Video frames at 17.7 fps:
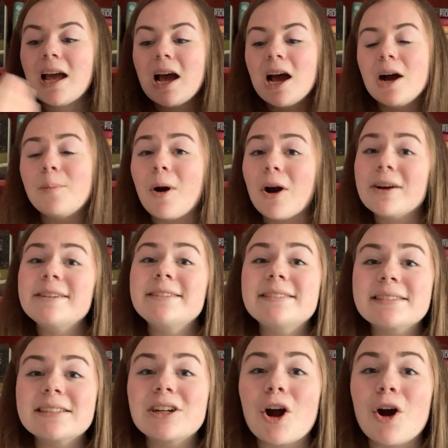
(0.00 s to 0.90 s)
Hamari's
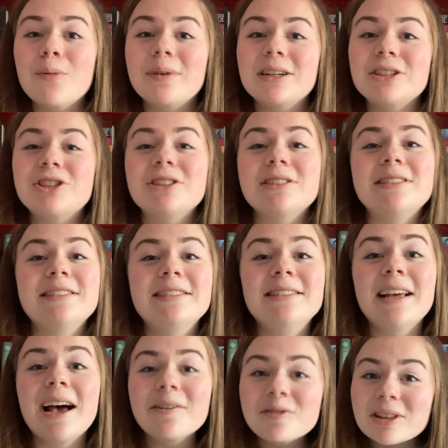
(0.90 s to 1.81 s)
in a coma. She's
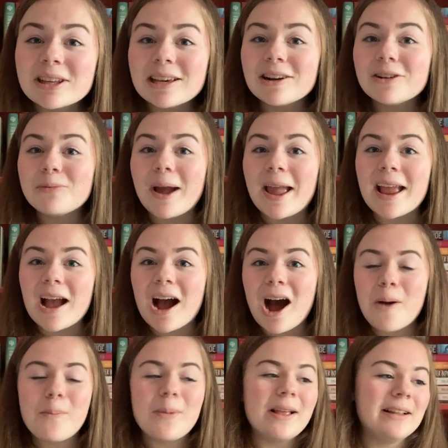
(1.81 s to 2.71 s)
definitely gonna wake
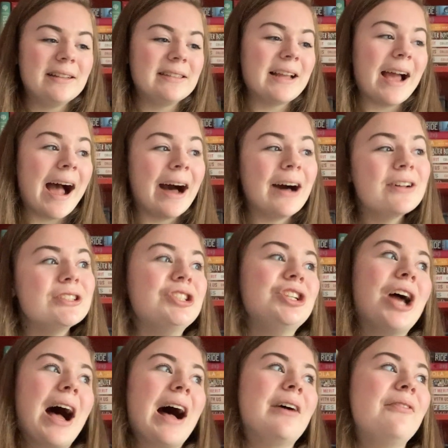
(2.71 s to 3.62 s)
up and tell
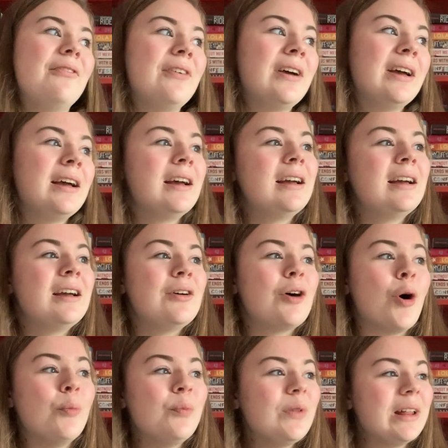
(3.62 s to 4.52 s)
Jeff.
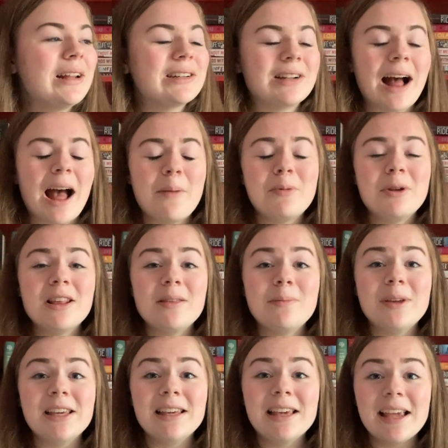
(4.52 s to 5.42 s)
Hopefully it'll happen in
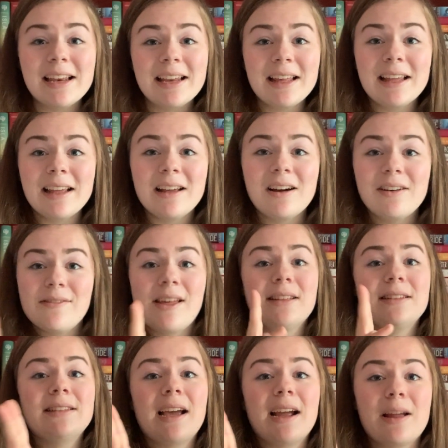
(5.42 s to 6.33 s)
the beginning of
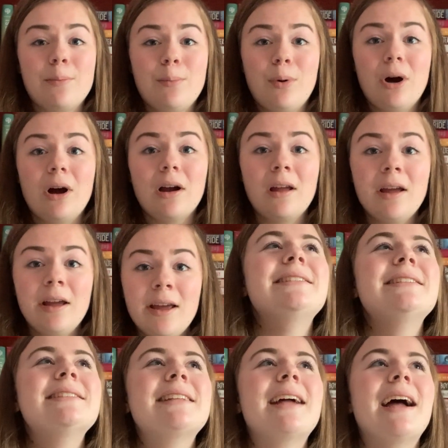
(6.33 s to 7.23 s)
that second book.
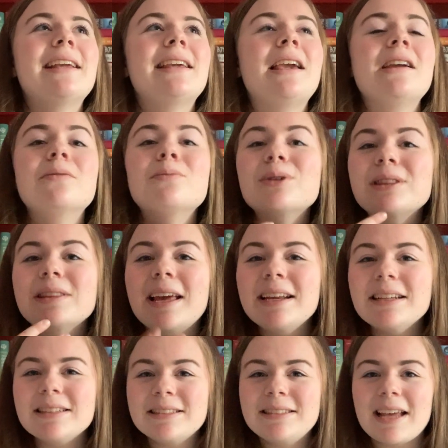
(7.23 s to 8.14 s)
I can't
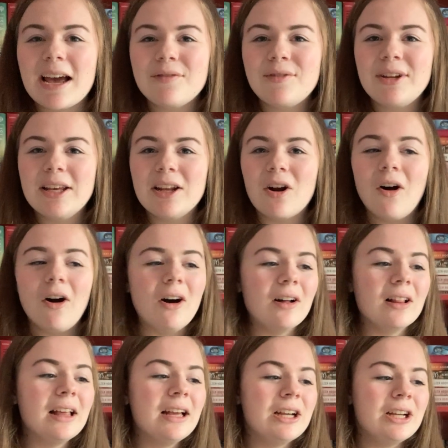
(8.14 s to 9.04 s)
relate to Daphne at
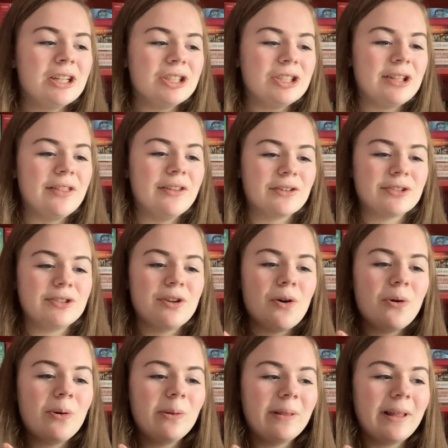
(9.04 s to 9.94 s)
all. There's
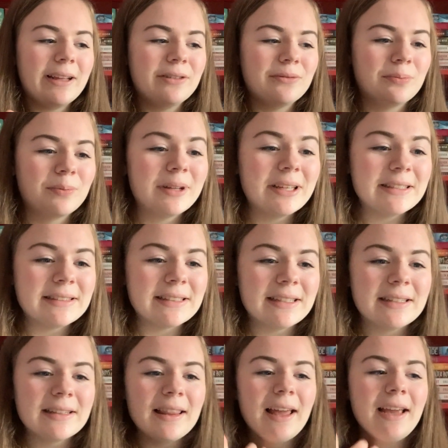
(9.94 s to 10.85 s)
no, like,
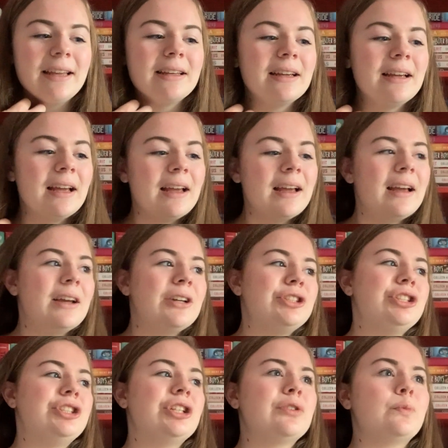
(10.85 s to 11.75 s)
reason, like,
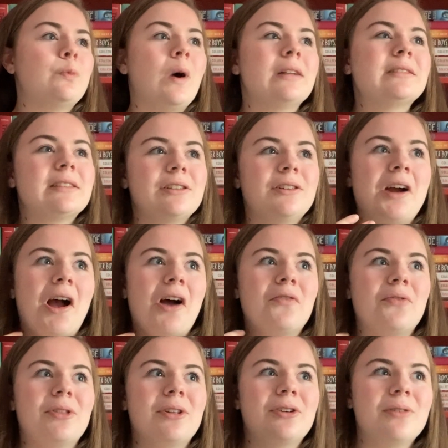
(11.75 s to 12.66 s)
she just wants a crown
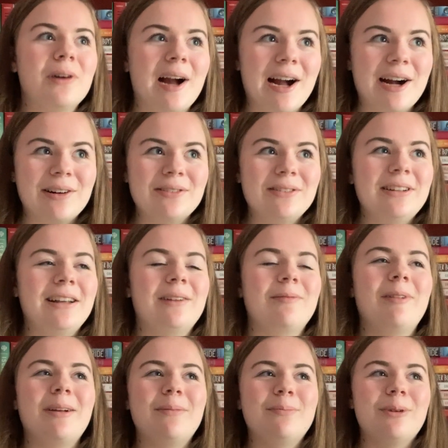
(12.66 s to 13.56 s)
for the crown. And
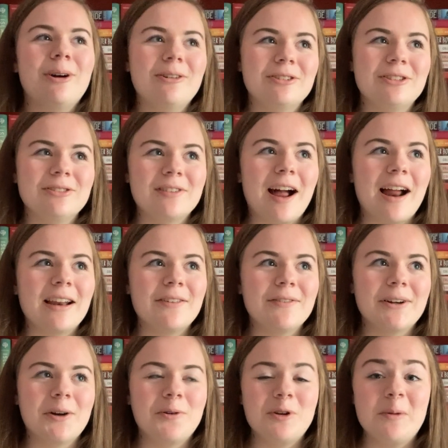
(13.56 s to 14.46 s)
I'm like, bro, you're not
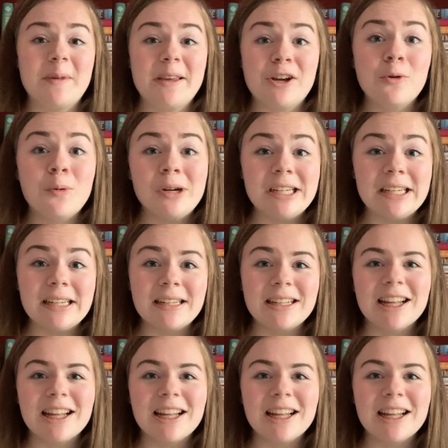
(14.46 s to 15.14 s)
even going to be queen.